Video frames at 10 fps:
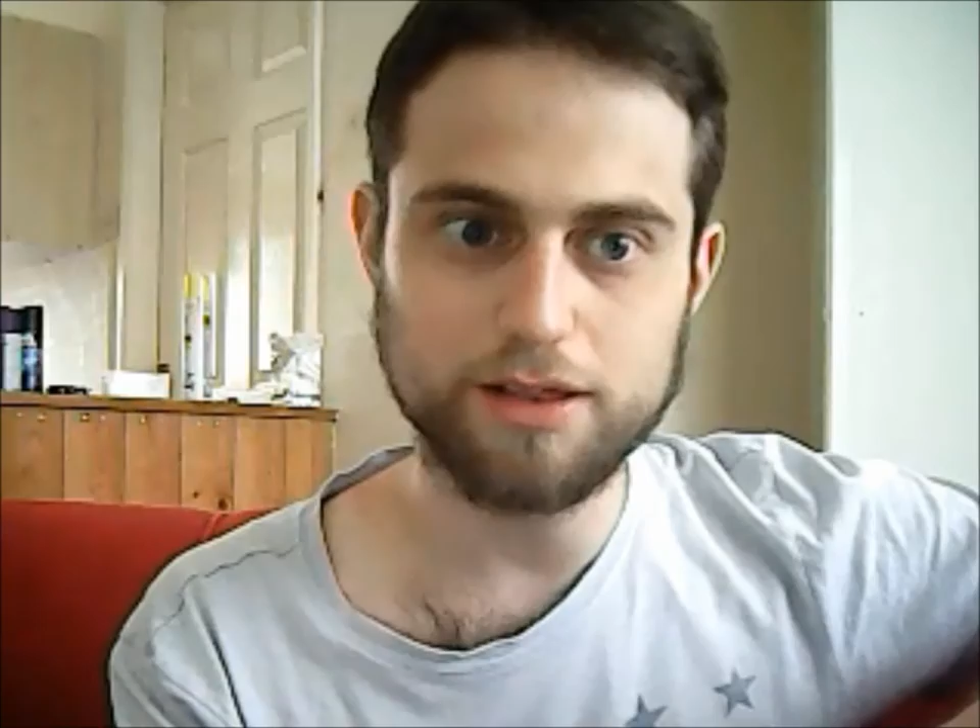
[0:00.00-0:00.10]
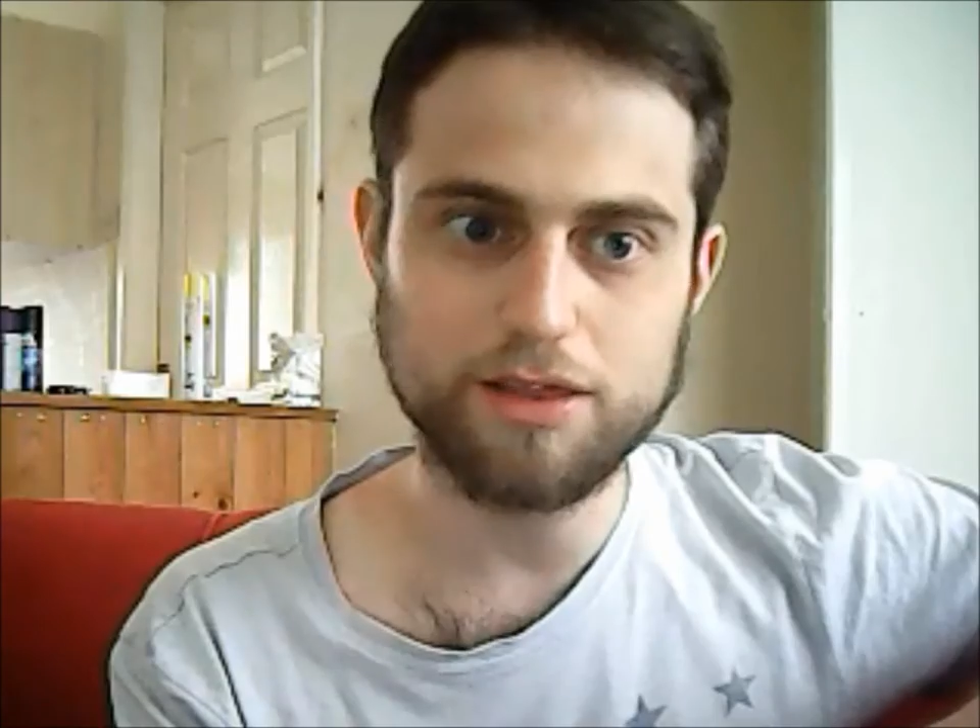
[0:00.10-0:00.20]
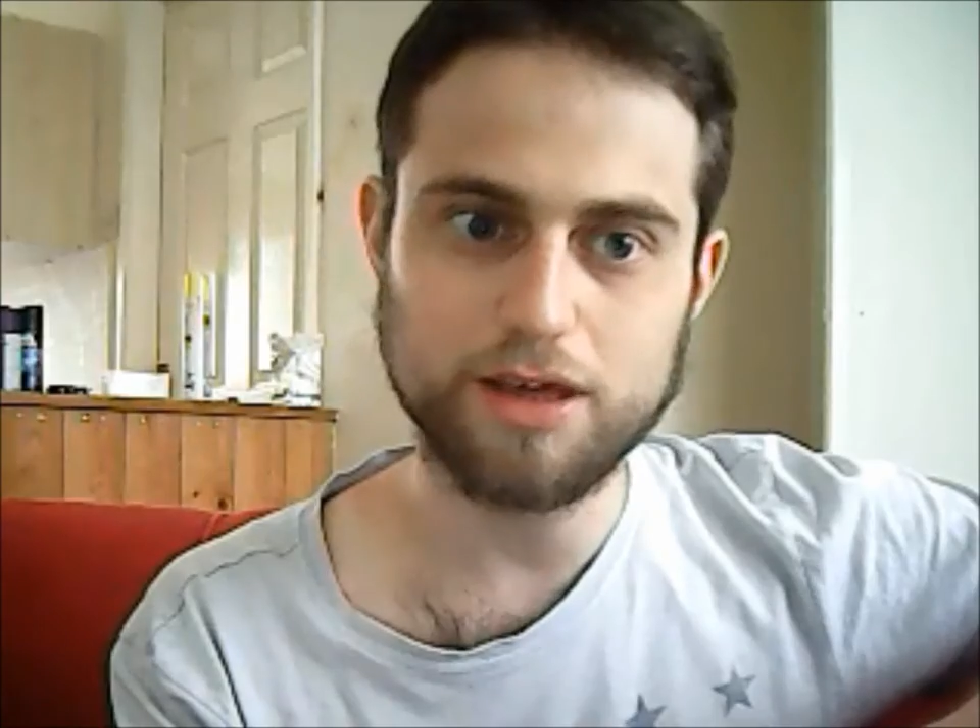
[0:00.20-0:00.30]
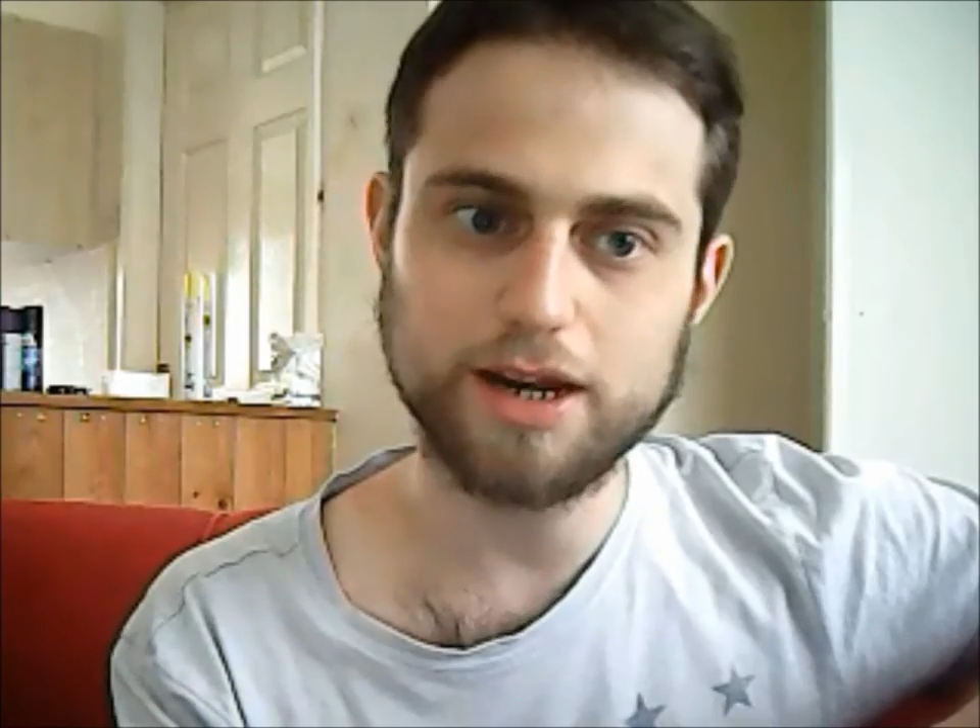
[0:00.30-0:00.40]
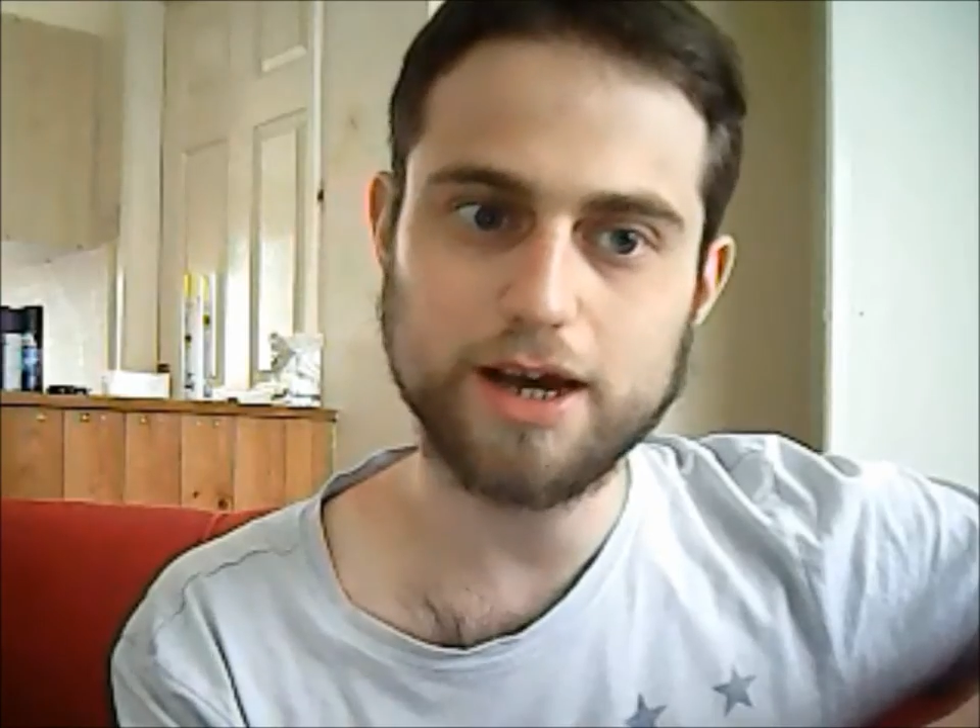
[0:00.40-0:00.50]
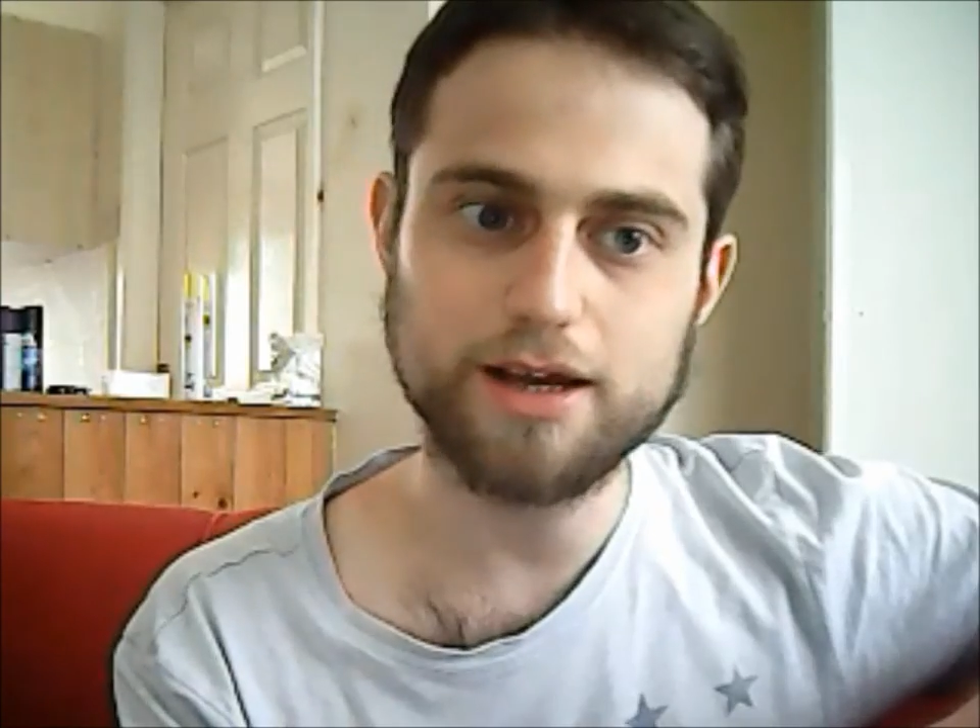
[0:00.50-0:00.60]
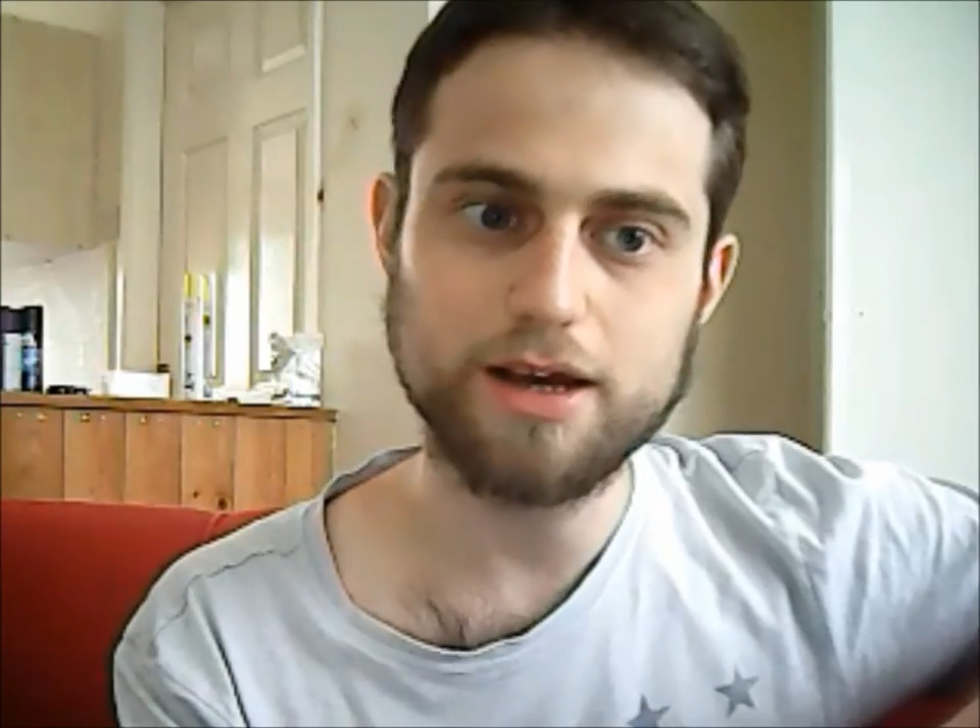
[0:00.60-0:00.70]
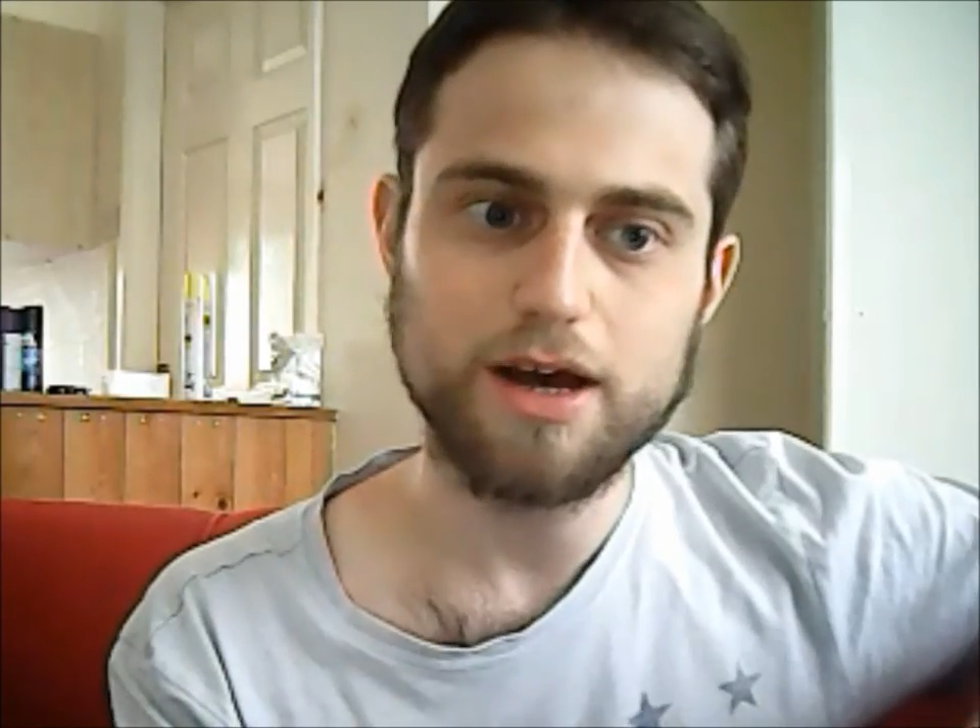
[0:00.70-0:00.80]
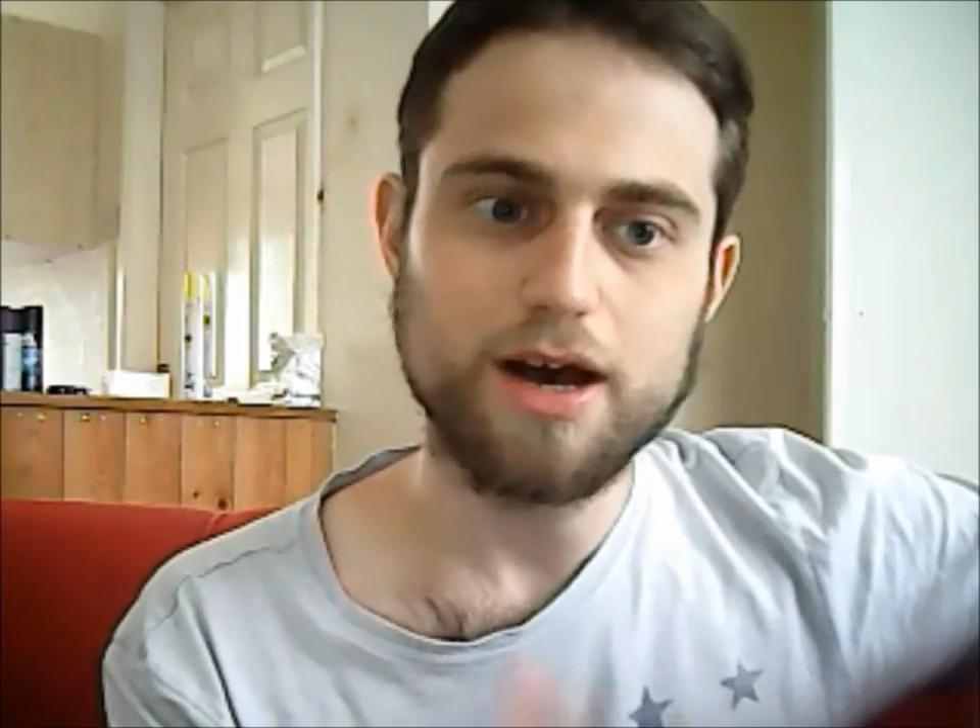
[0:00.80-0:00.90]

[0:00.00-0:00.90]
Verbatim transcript: in TNA